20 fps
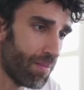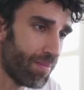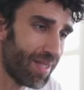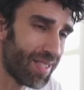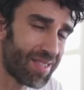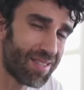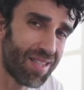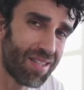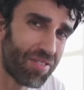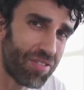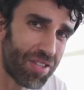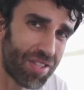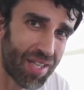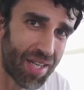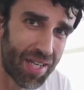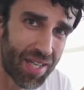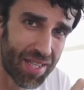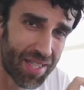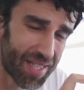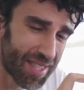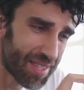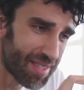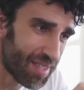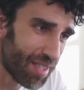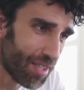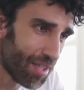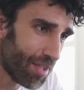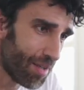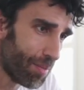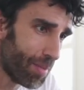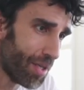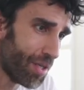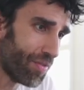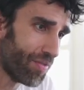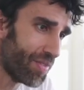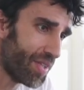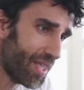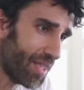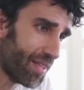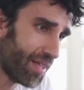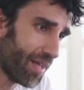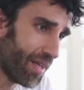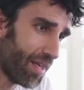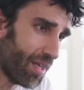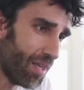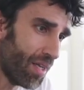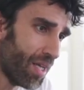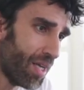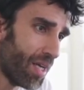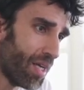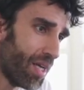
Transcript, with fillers: but still retaining just a little bit of detail